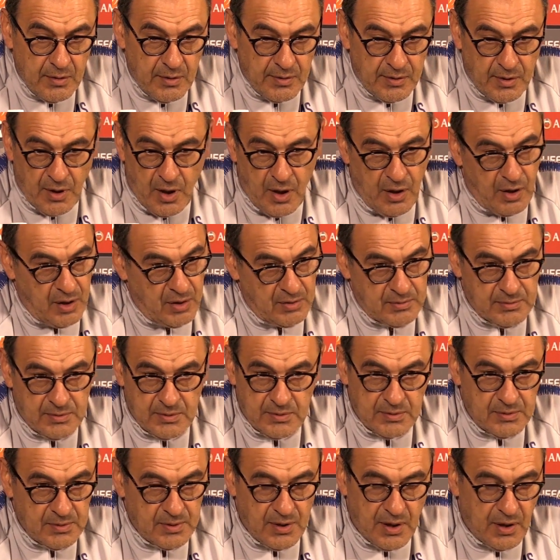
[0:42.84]
No,
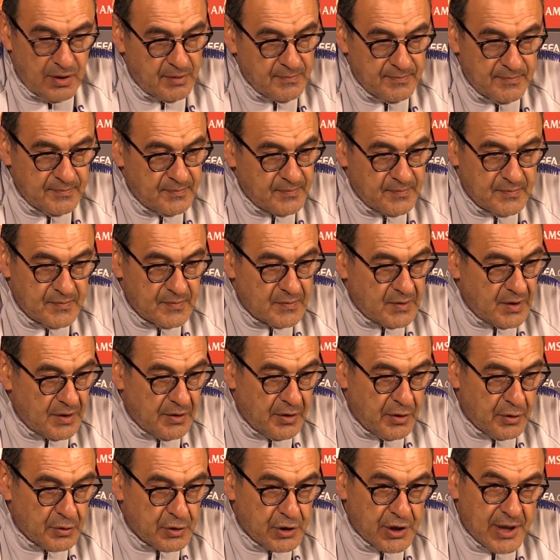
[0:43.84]
no,
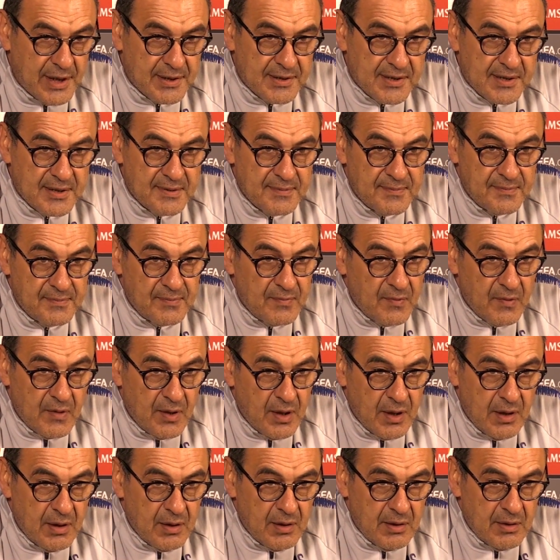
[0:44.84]
no chance.
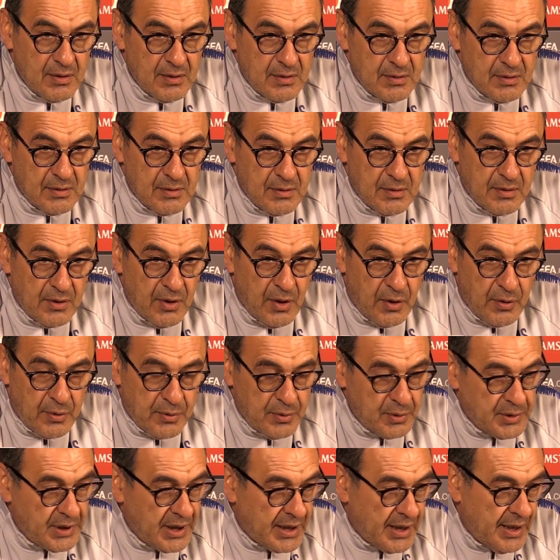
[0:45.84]
No
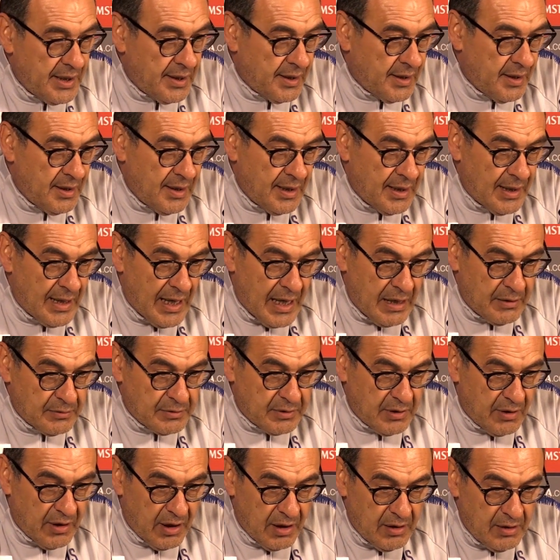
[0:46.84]
Rudiger, uh,
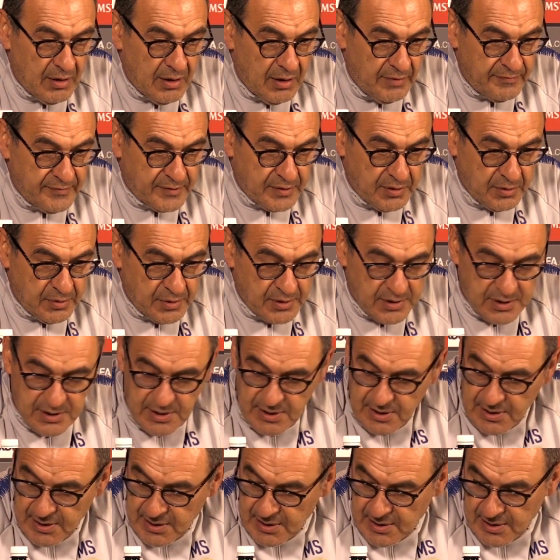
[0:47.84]
out of Loftus,
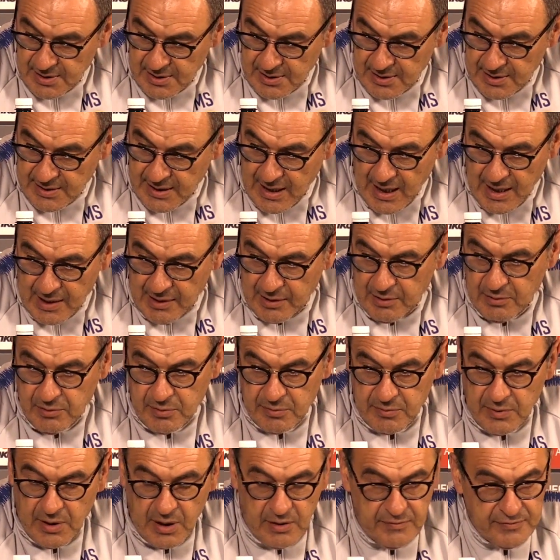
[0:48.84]
uh,
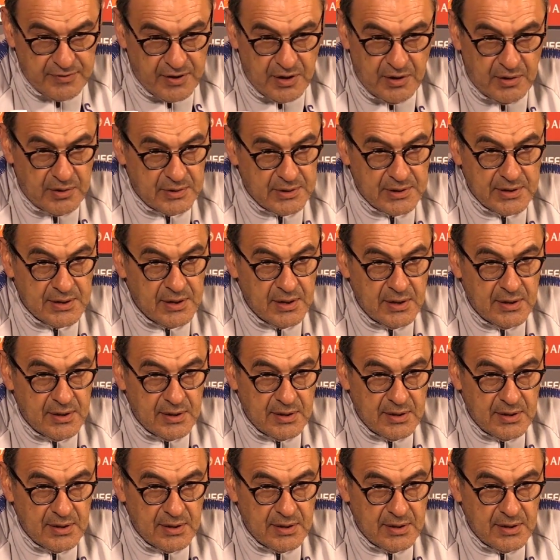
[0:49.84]
Callum, of course.